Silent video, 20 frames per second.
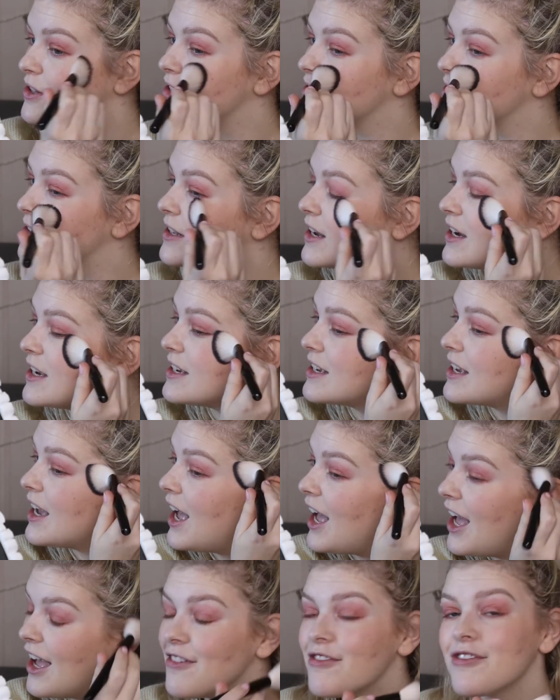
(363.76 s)
that's like,
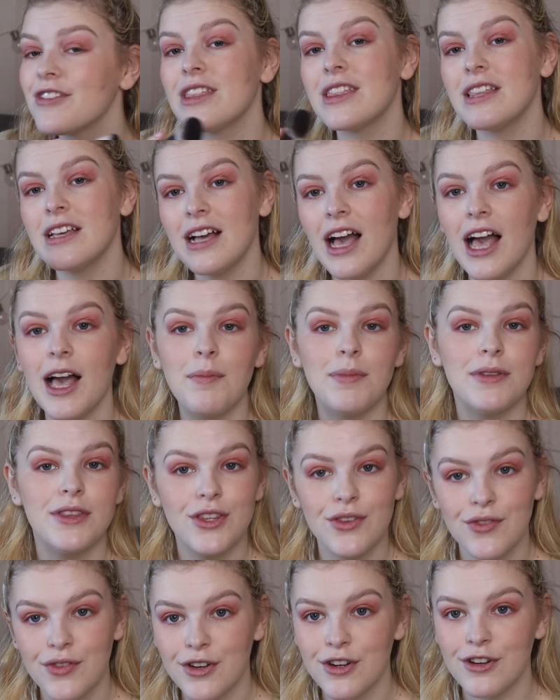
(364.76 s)
everything
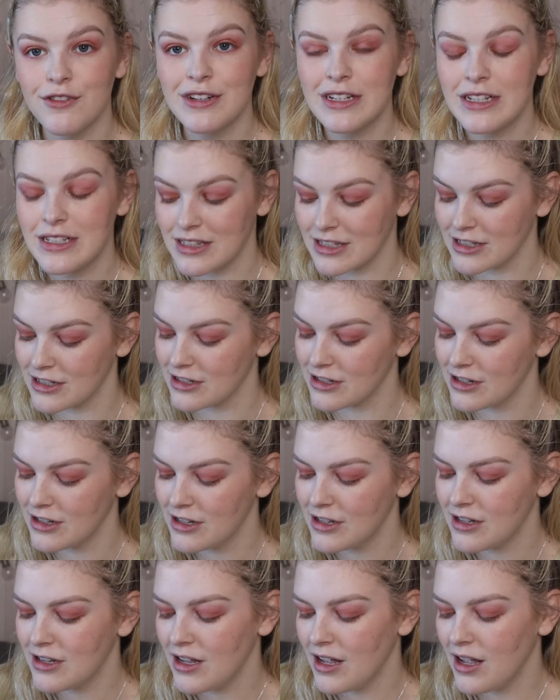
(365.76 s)
happens for a reason,
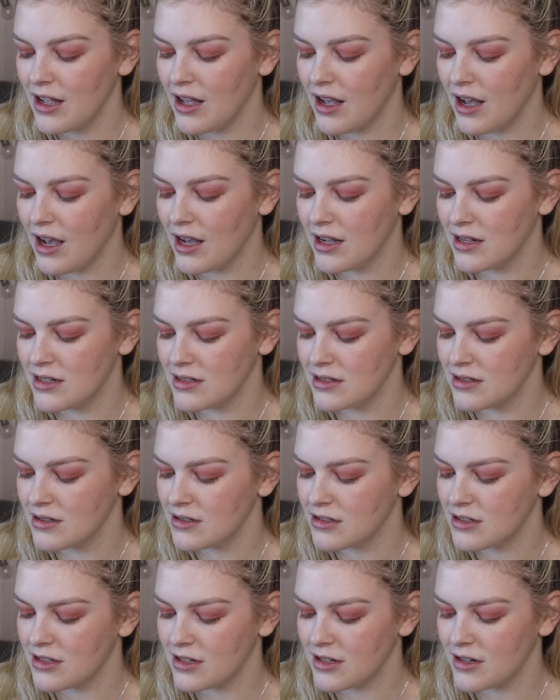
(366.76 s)

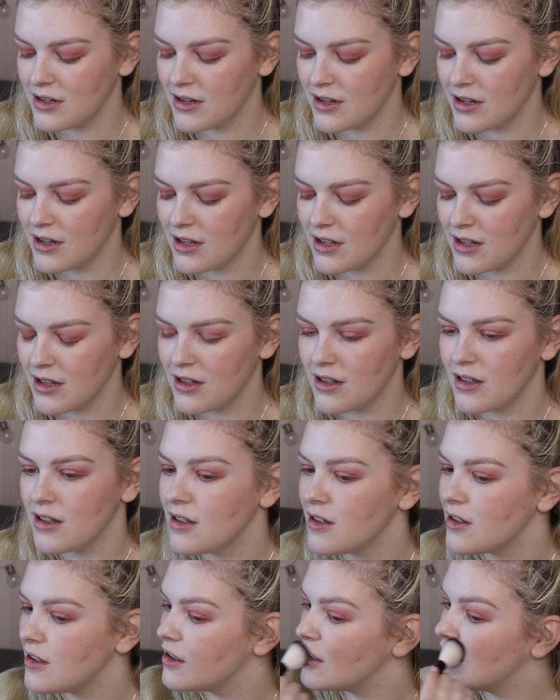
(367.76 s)
and
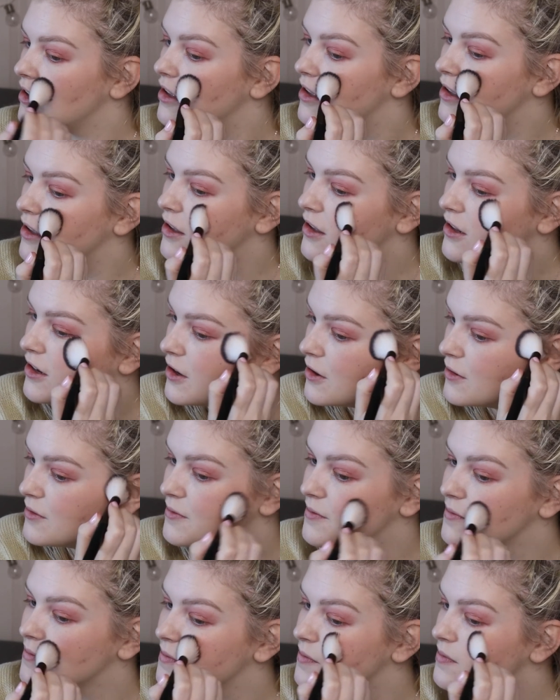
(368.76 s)
you
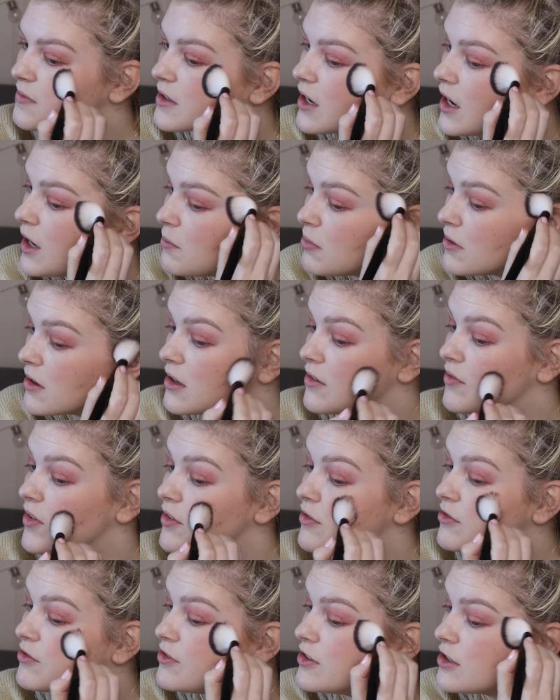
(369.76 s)
know, I believe
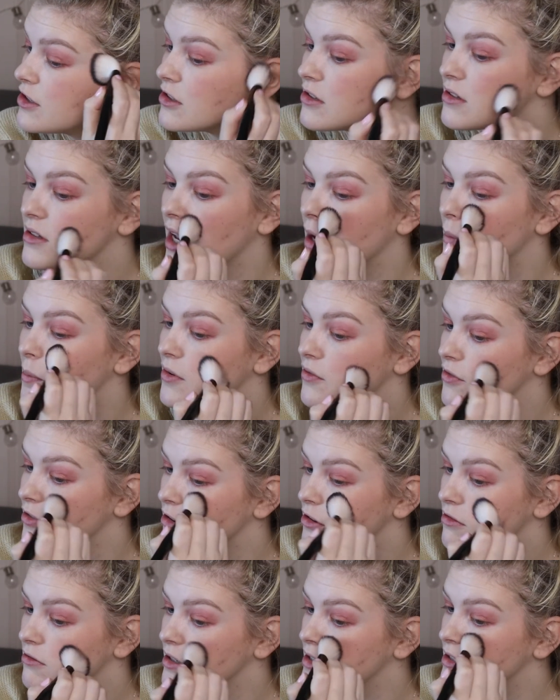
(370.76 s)
everything does happen
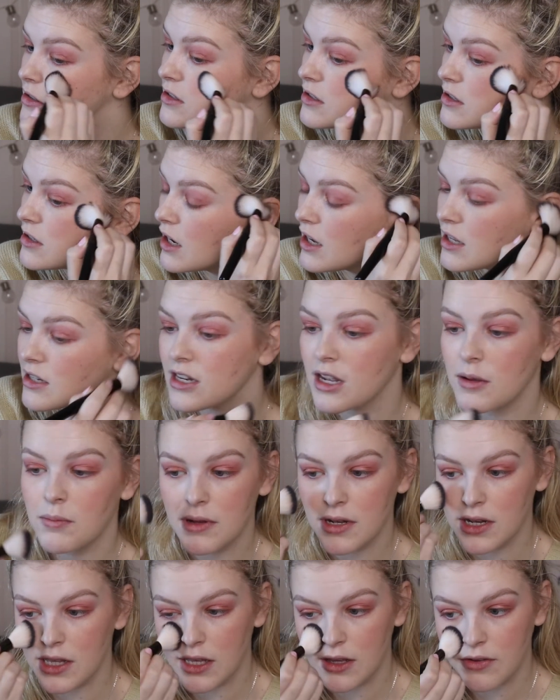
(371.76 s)
for a reason, and I
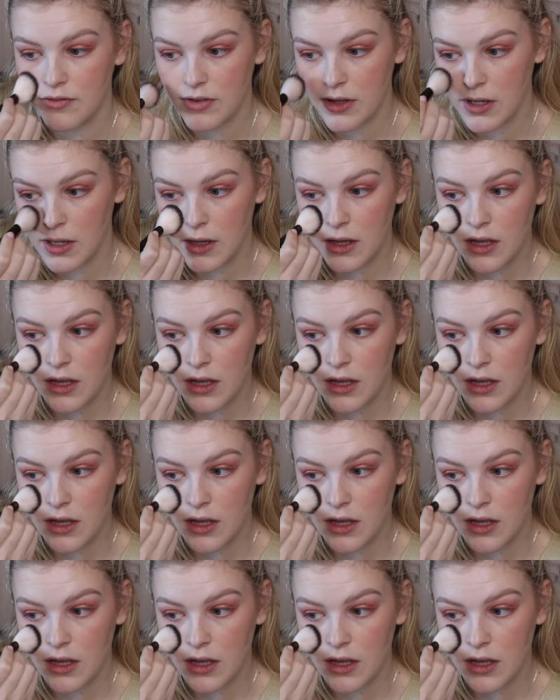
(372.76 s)
believe